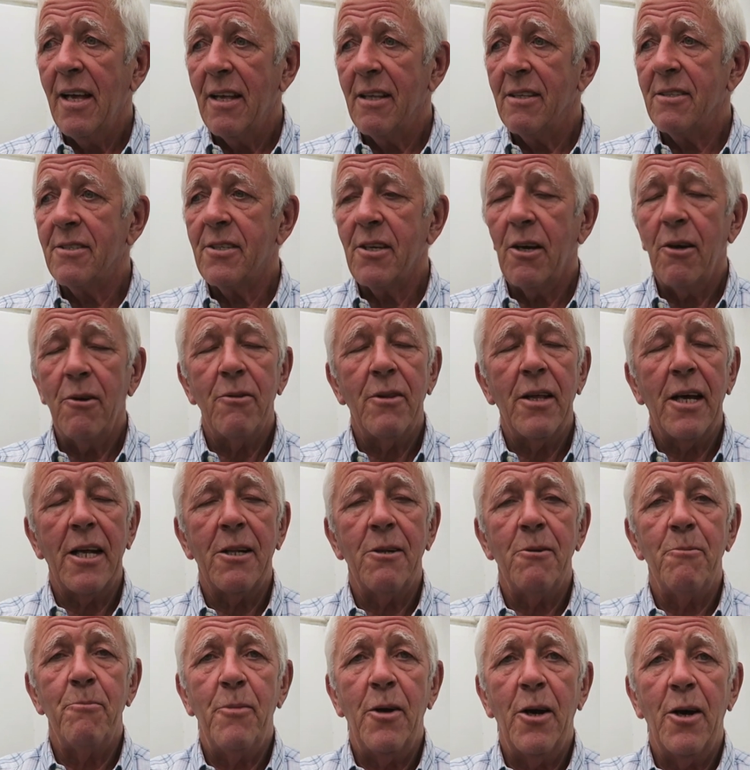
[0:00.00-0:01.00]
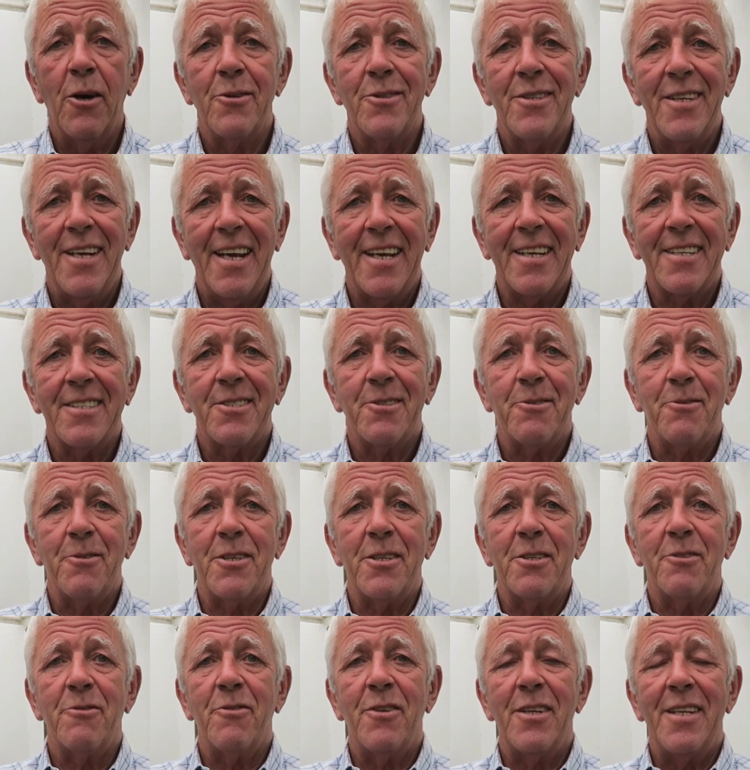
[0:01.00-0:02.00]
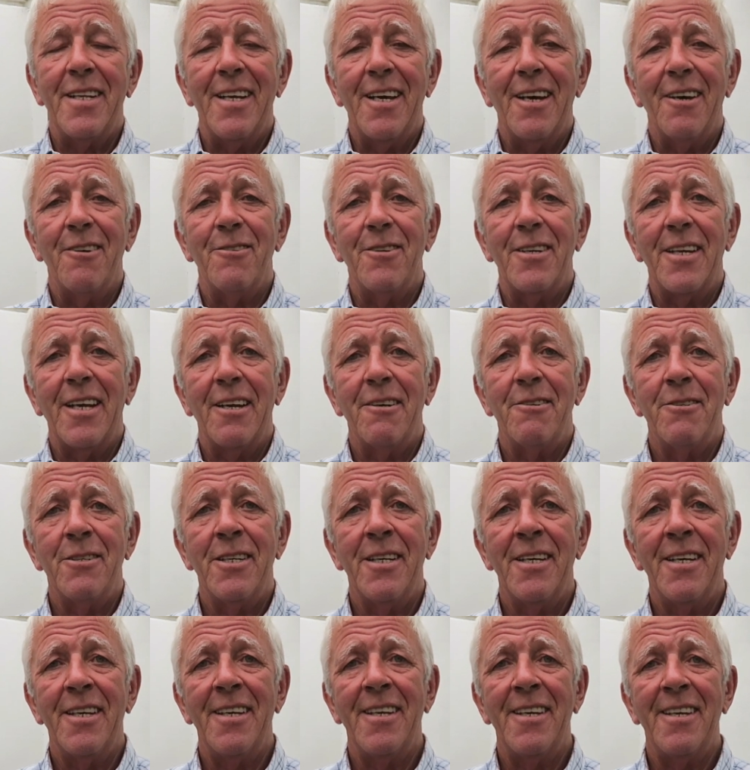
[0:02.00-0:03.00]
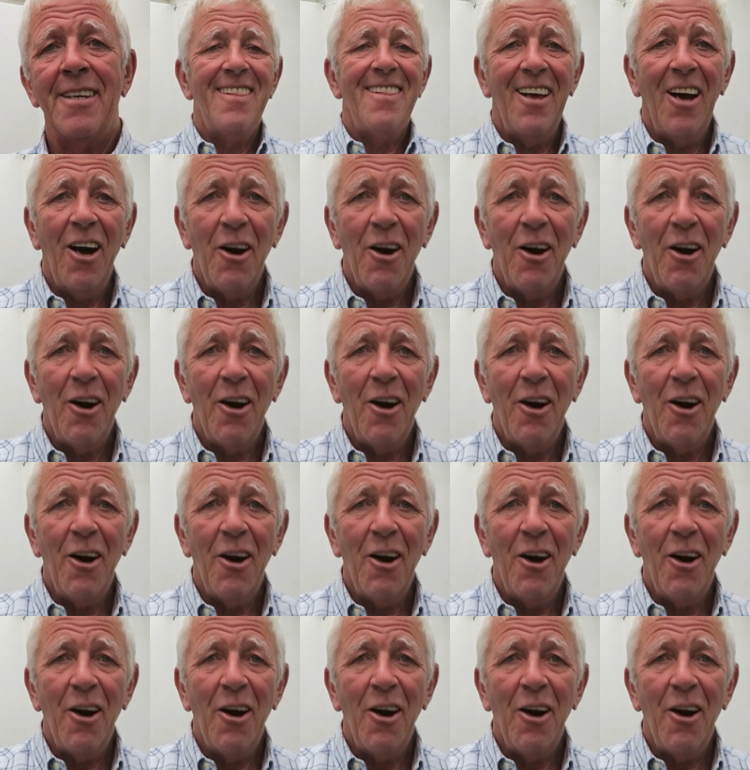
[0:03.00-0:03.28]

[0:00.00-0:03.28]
and so that'll be on next week's video now. The